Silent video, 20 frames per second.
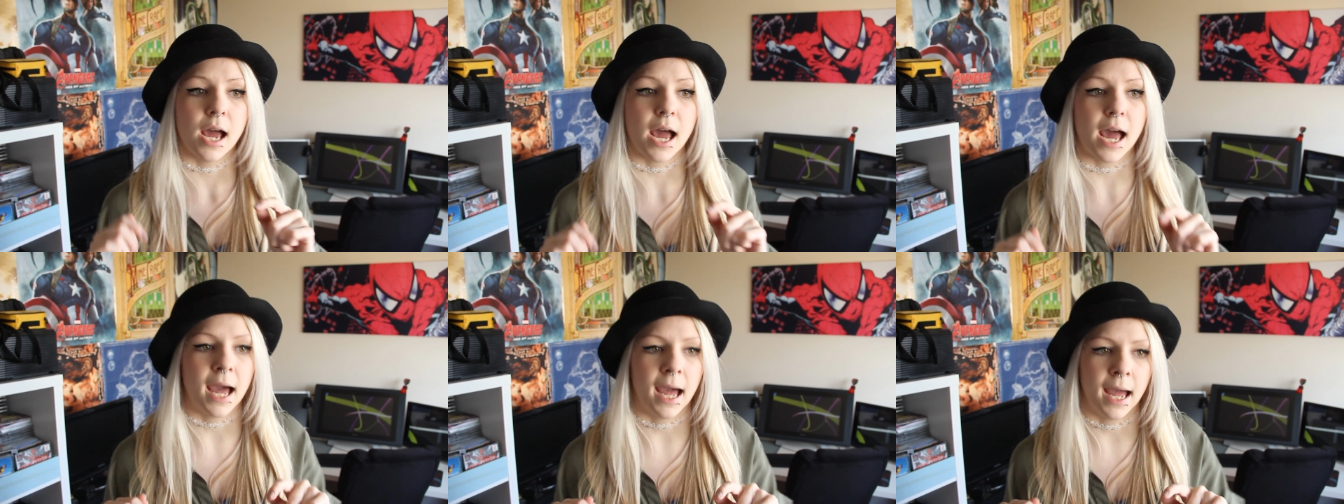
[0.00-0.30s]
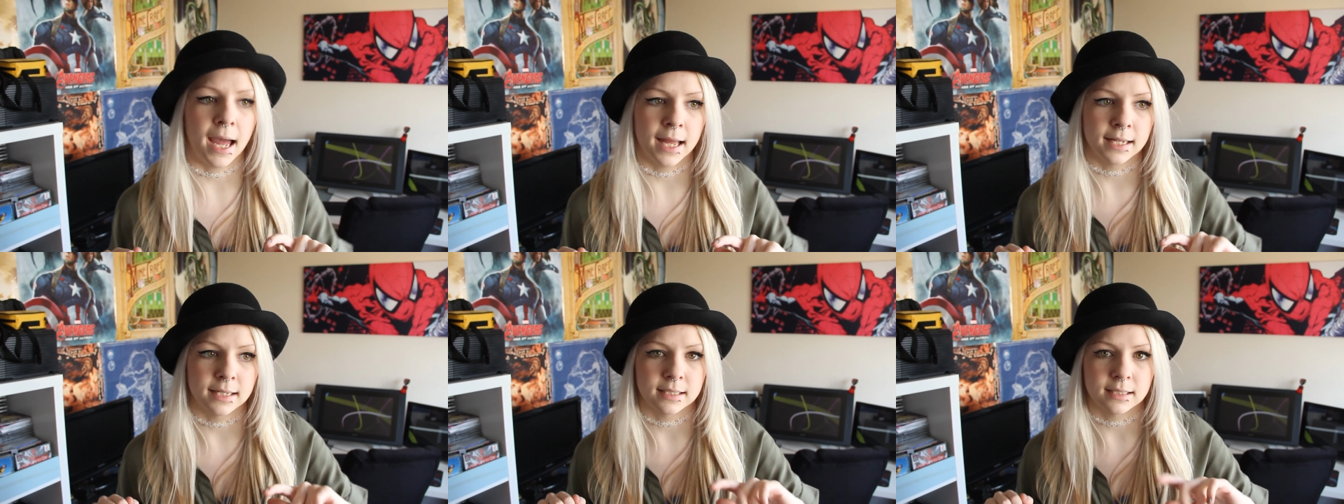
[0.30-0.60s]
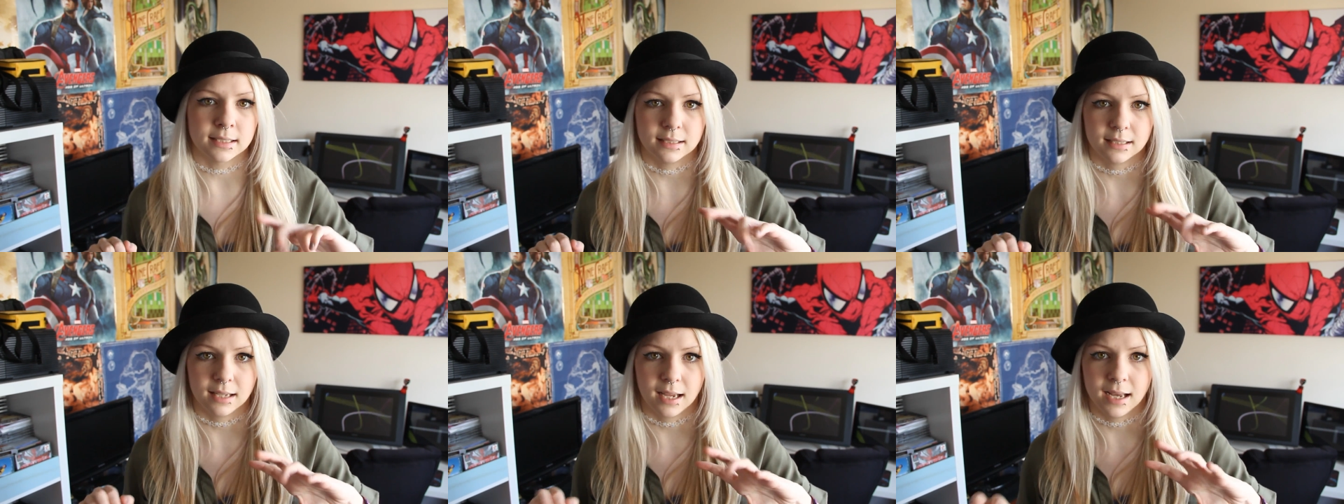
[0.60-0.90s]

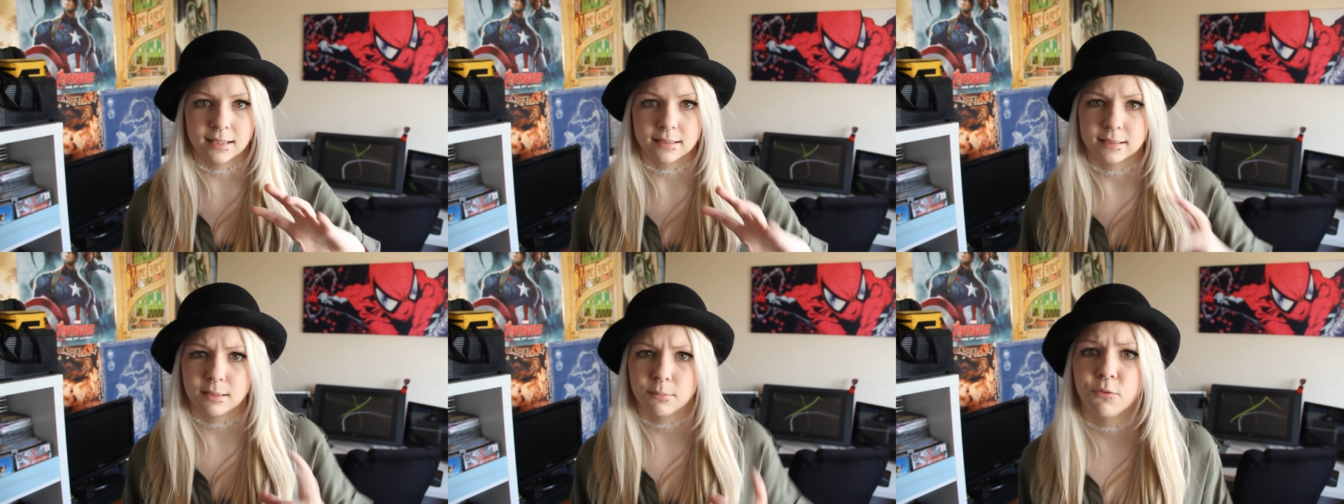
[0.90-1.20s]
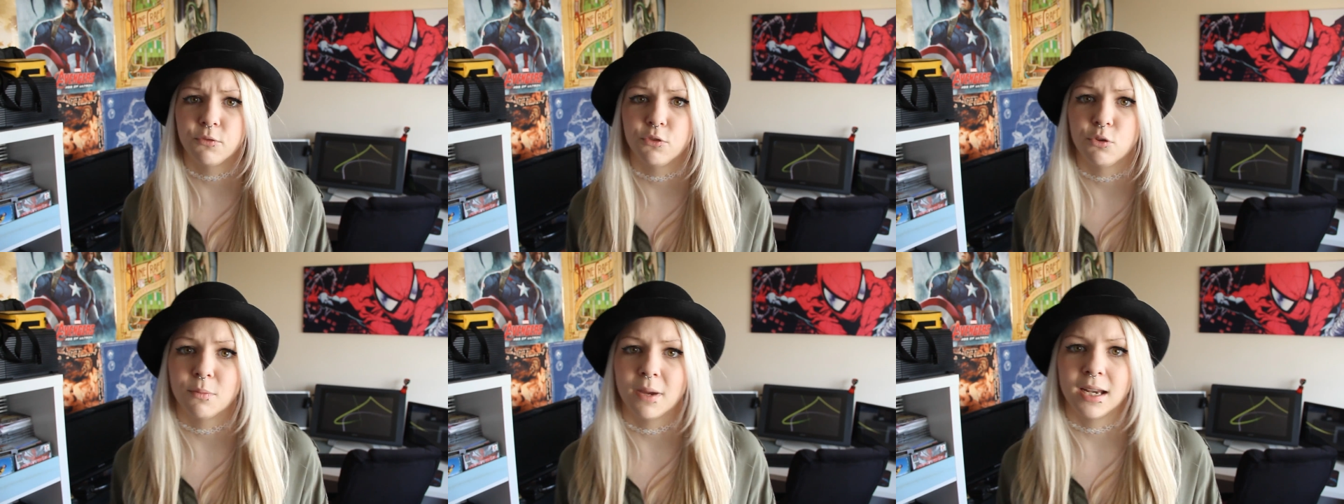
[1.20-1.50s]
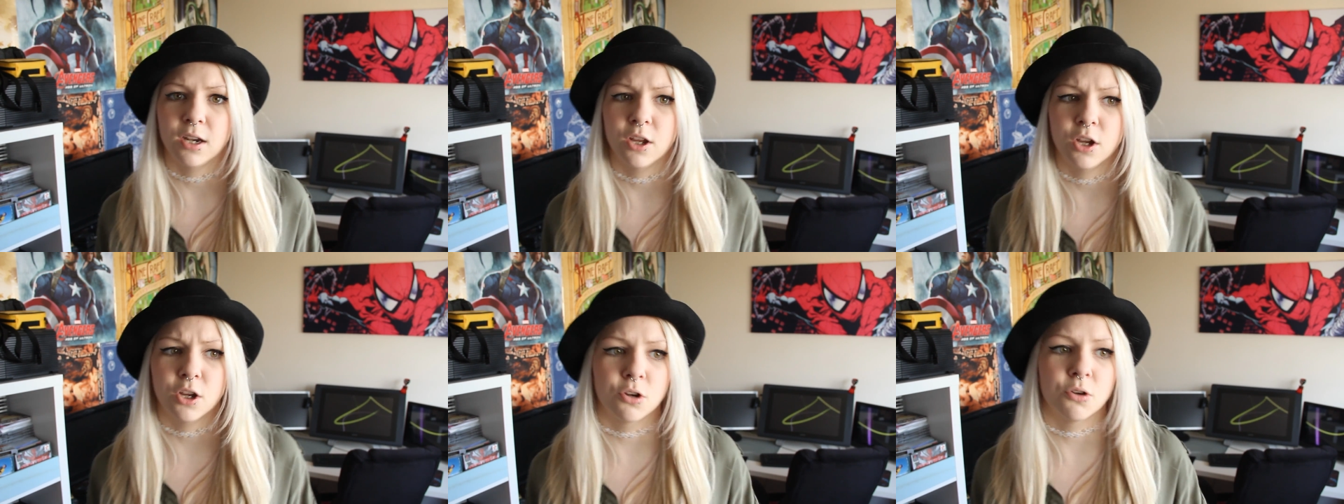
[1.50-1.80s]
And as some of you
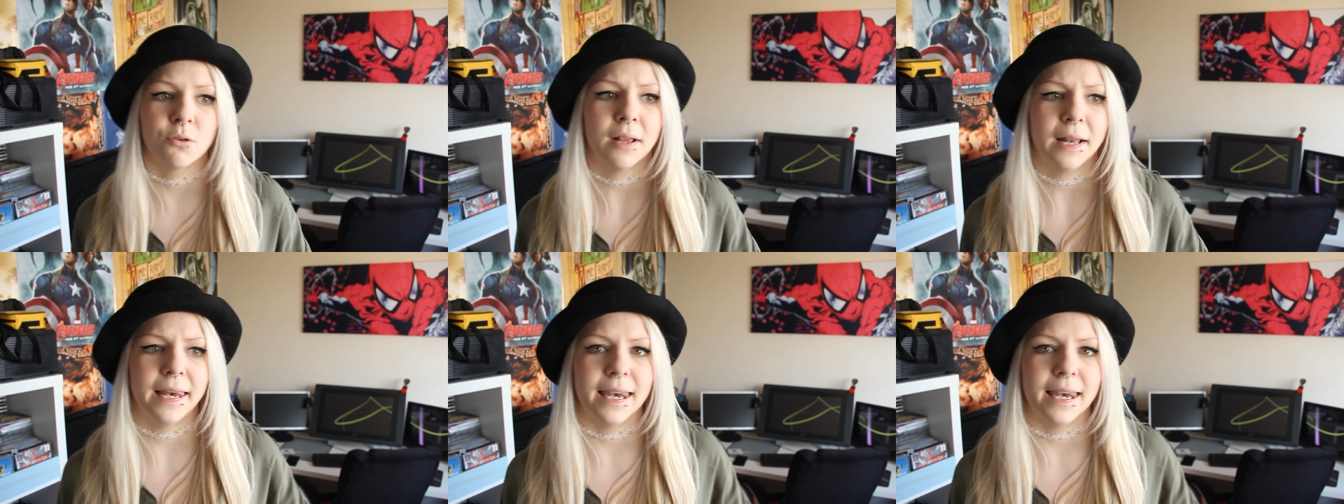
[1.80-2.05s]
may know,